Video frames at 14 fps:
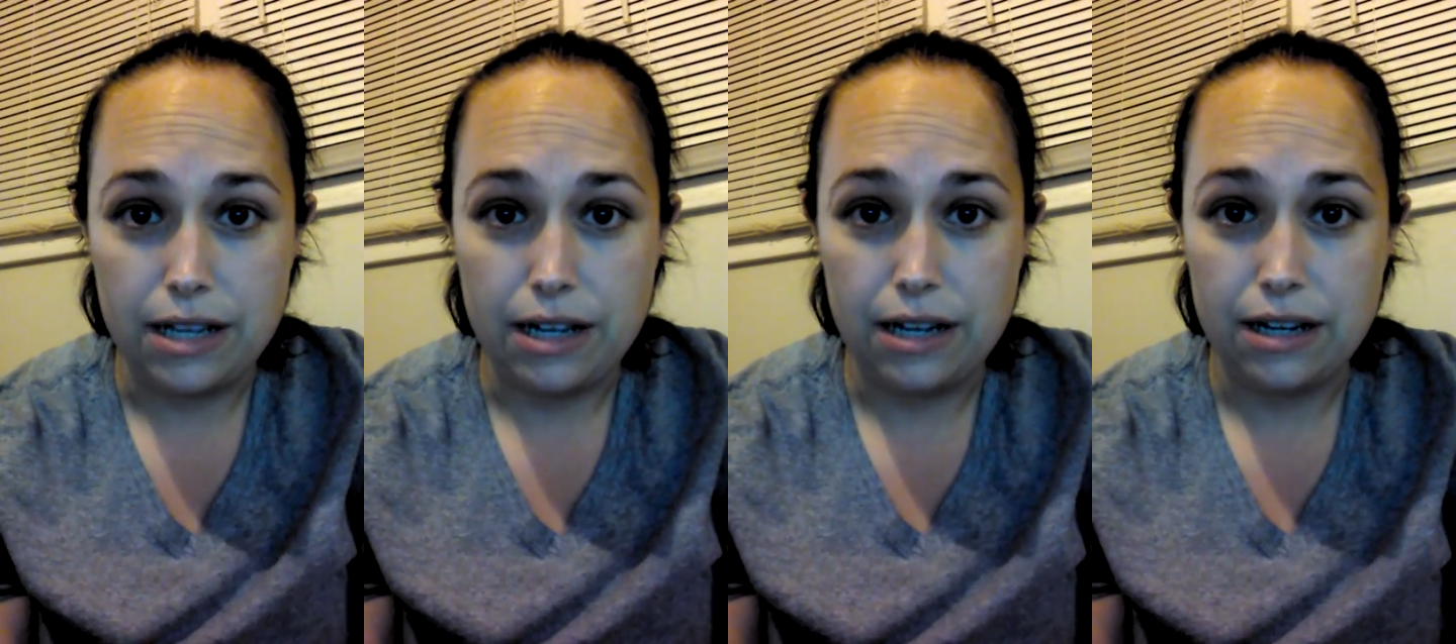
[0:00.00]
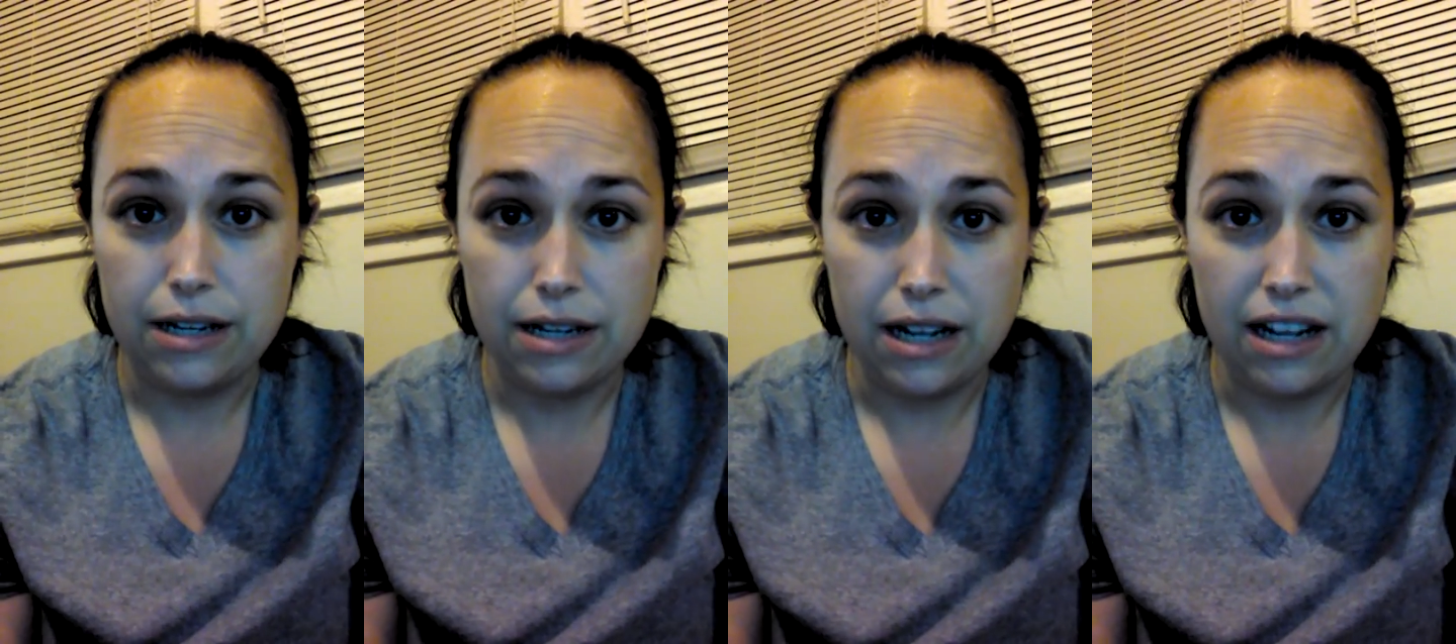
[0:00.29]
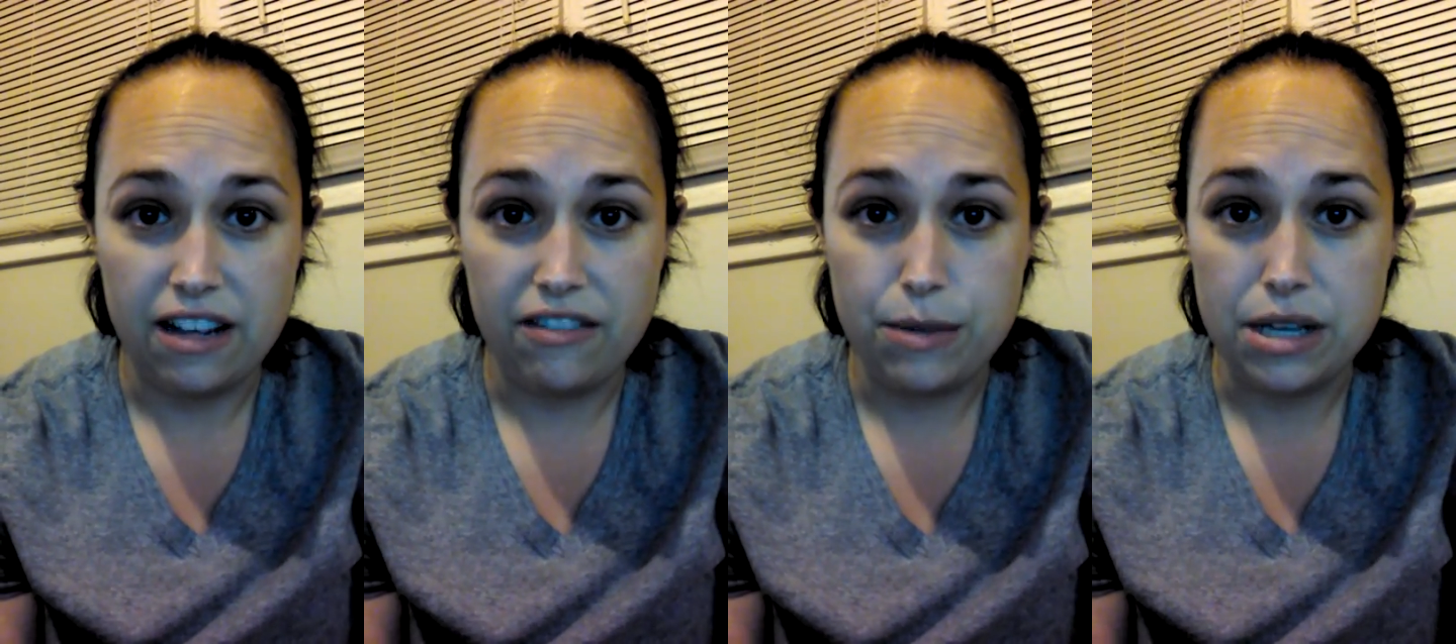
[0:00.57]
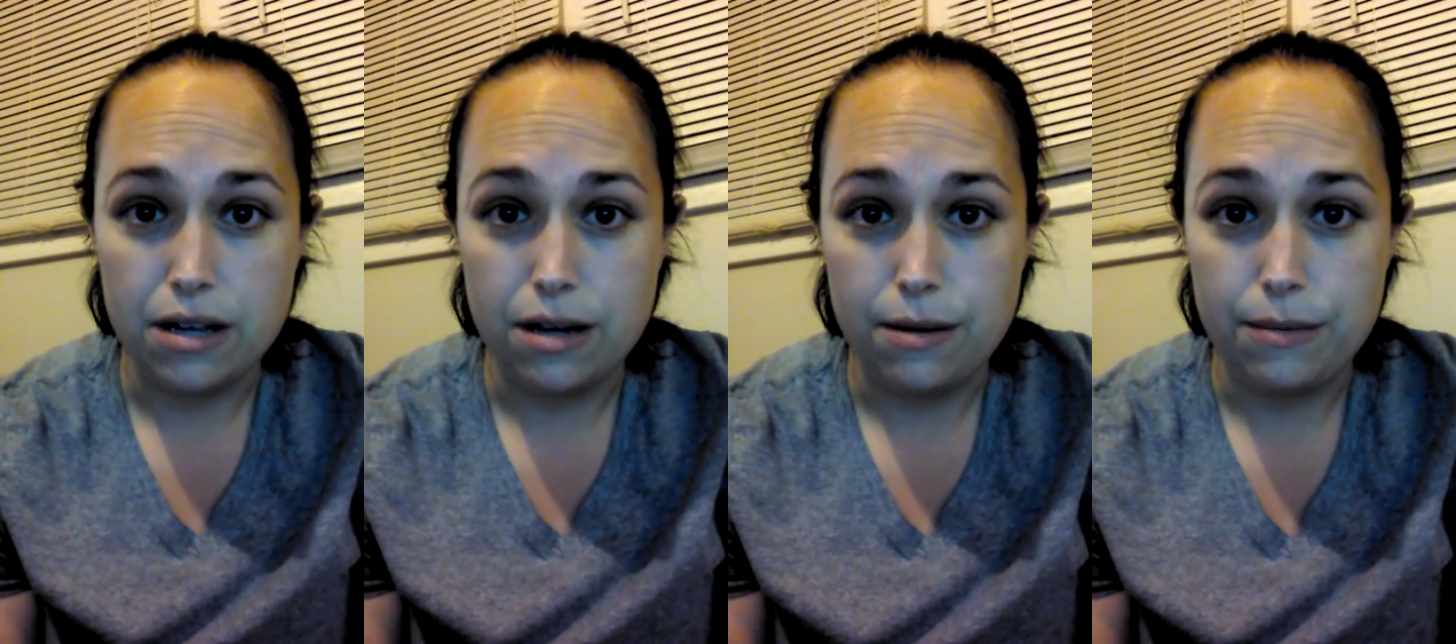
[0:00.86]
and I've
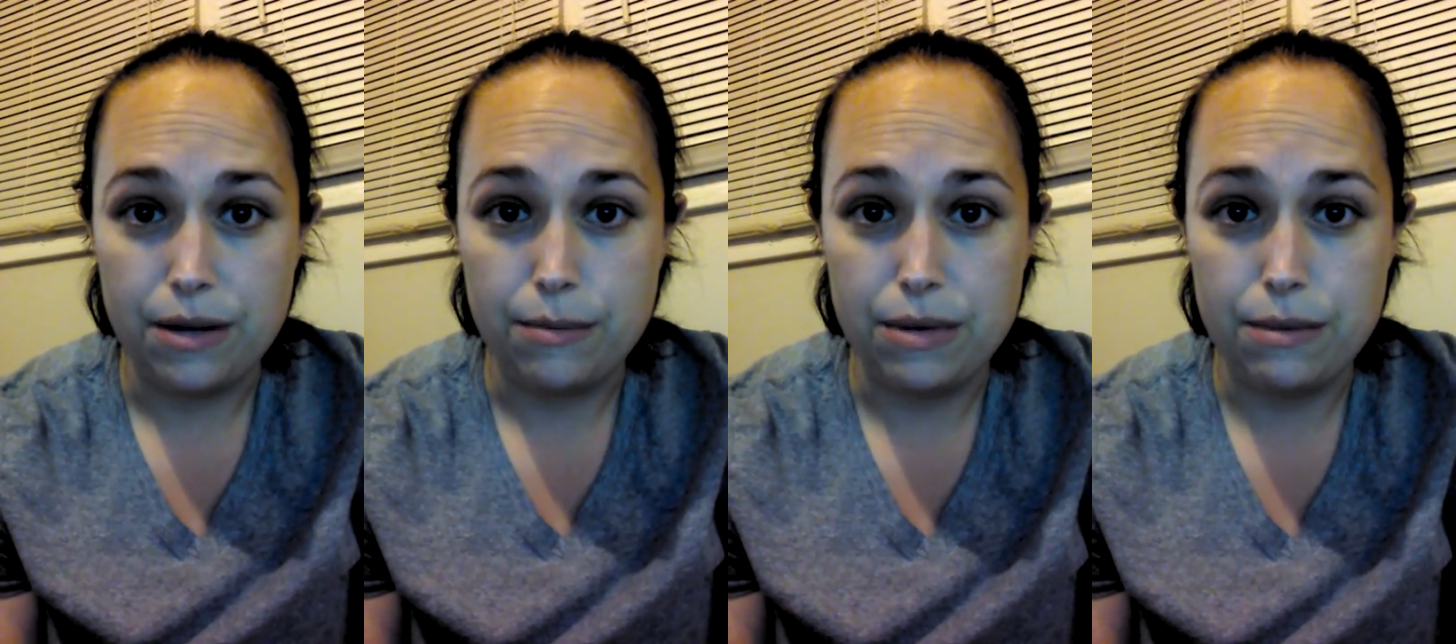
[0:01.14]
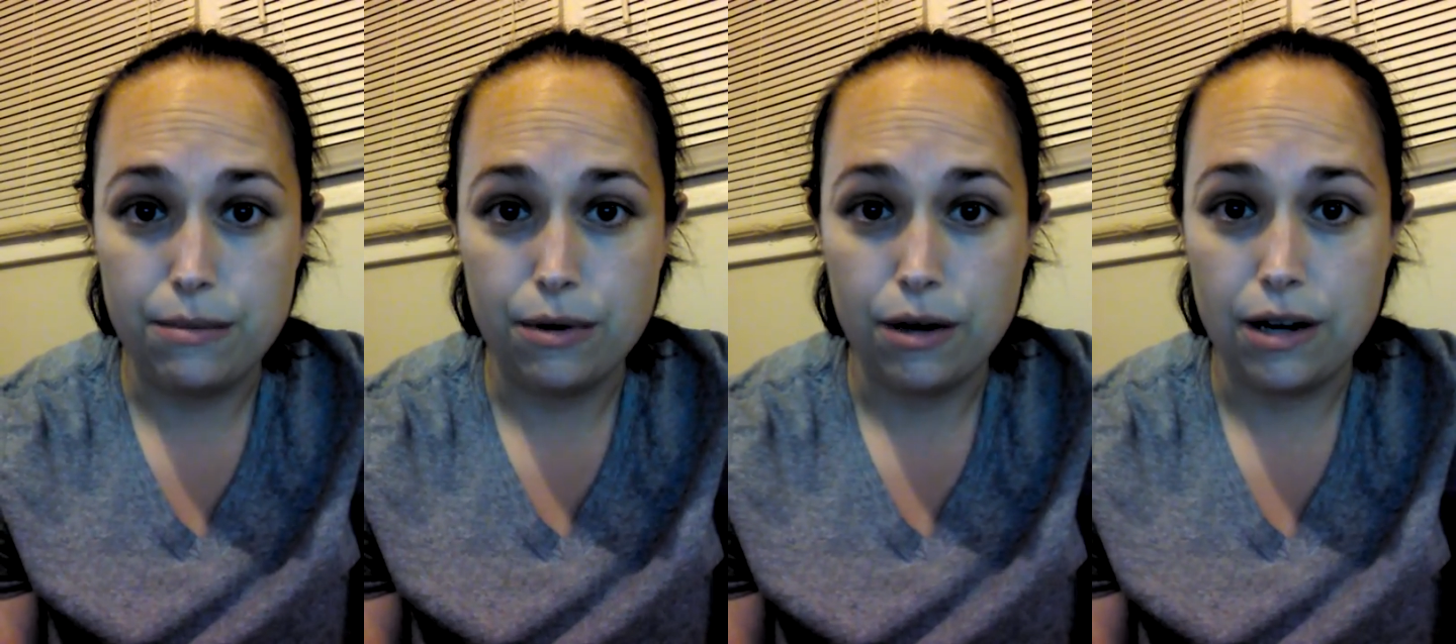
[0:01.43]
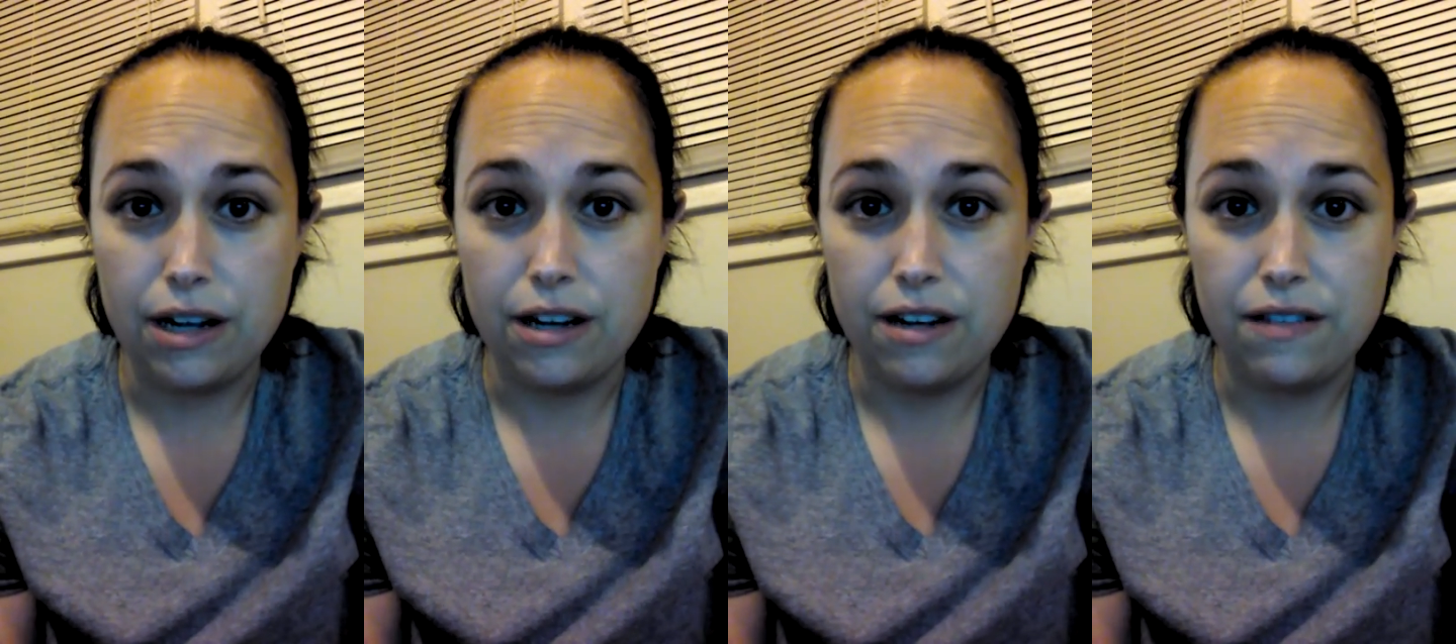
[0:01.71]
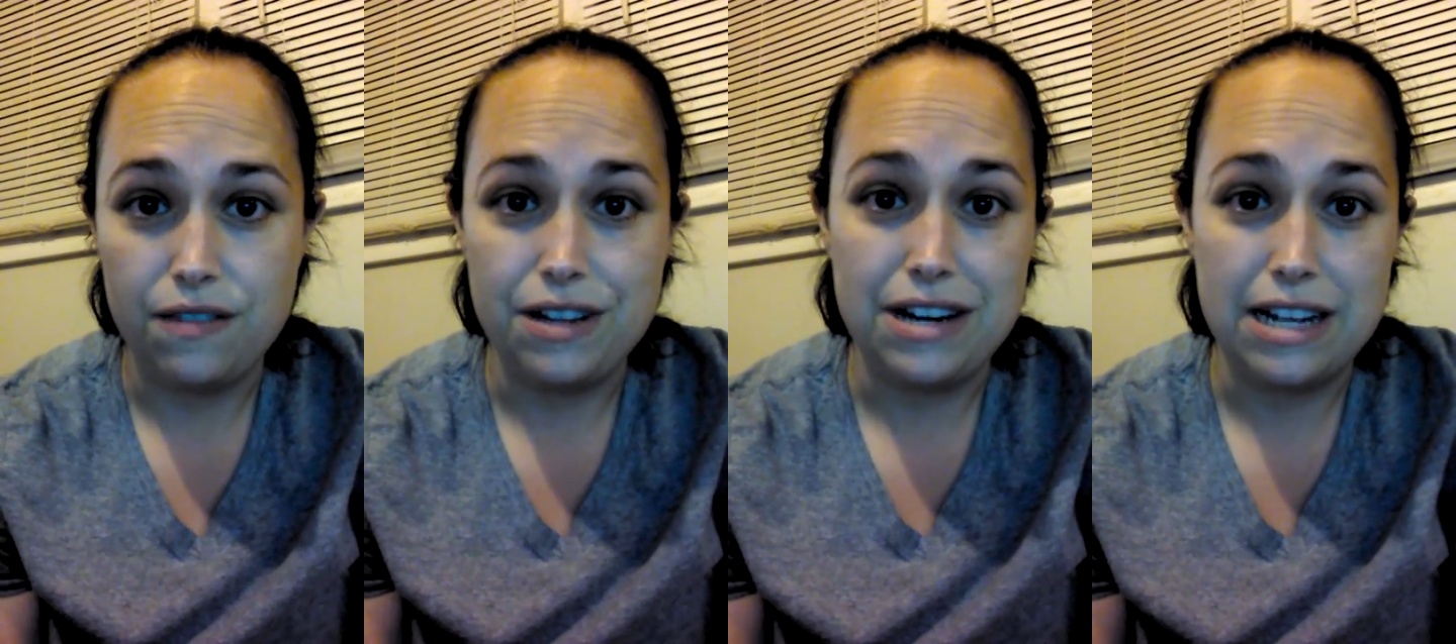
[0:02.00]
become a member
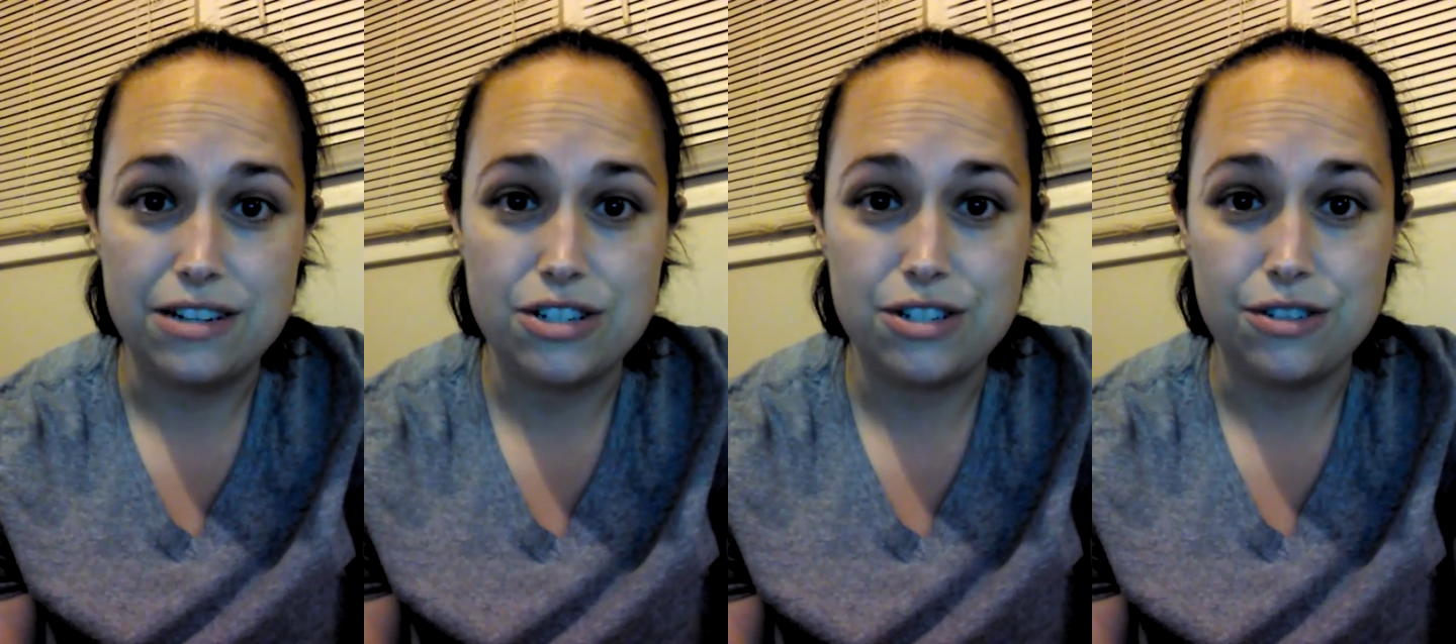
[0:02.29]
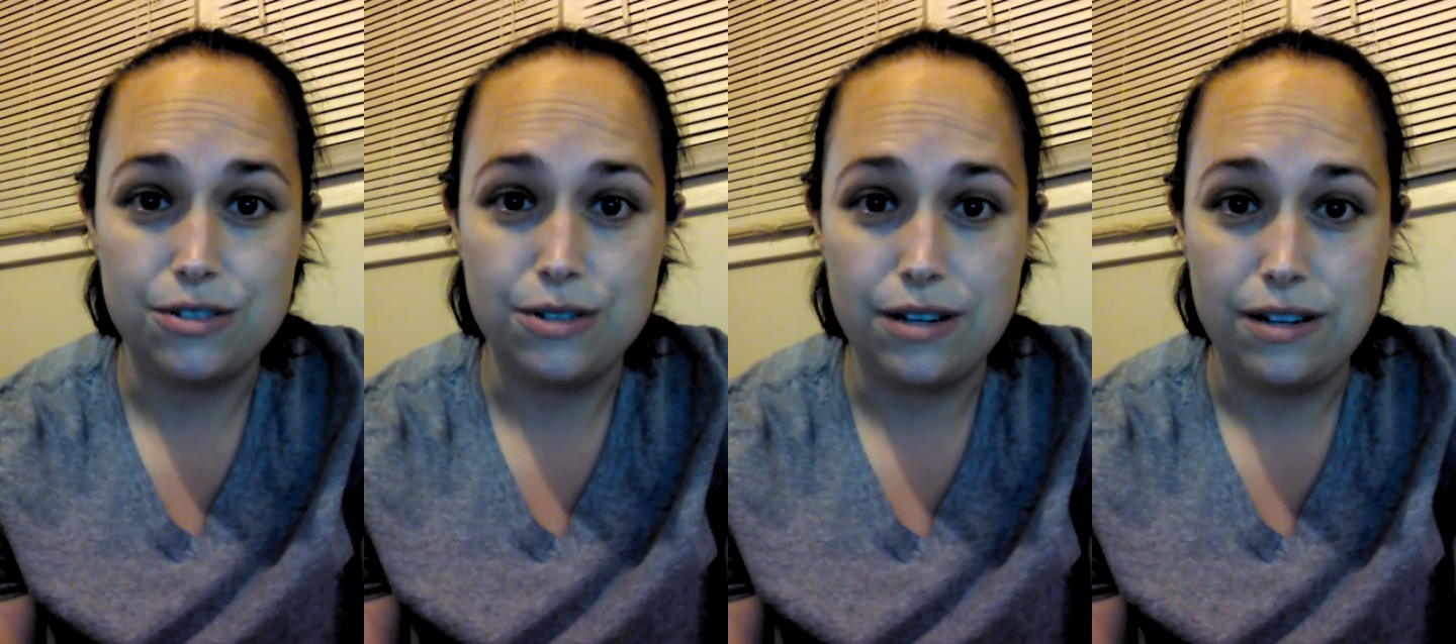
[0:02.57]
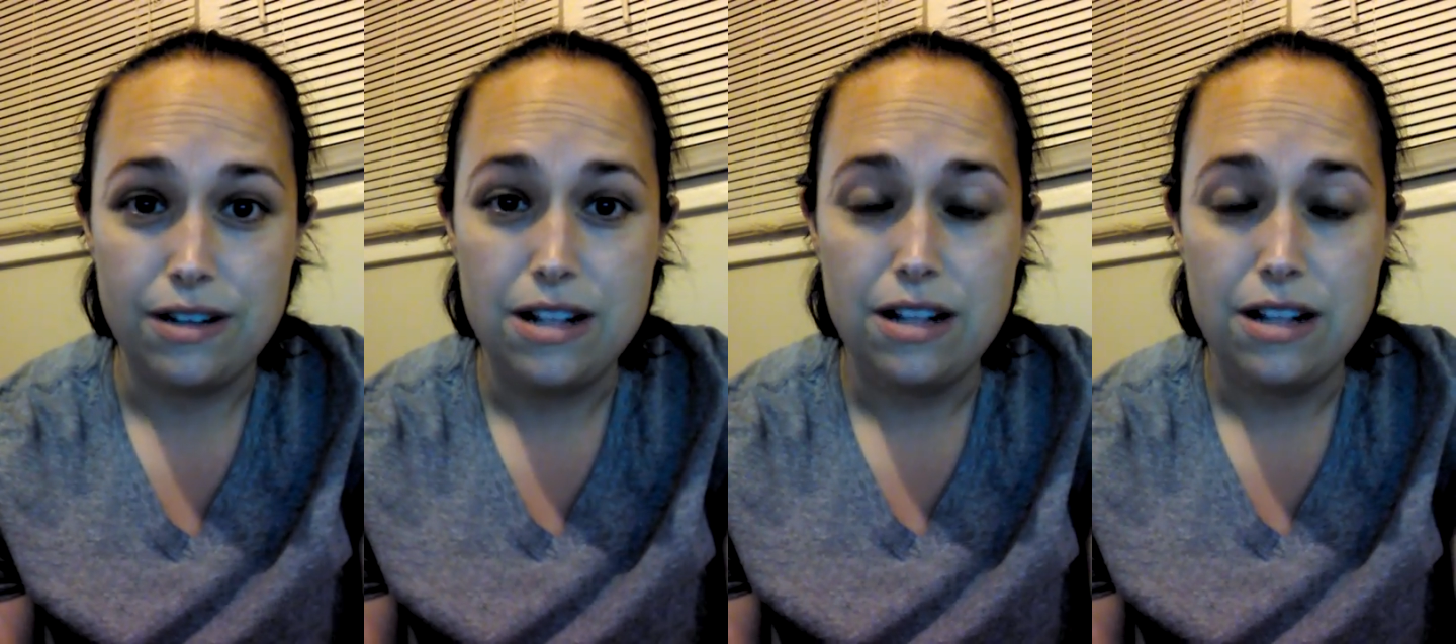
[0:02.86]
of the National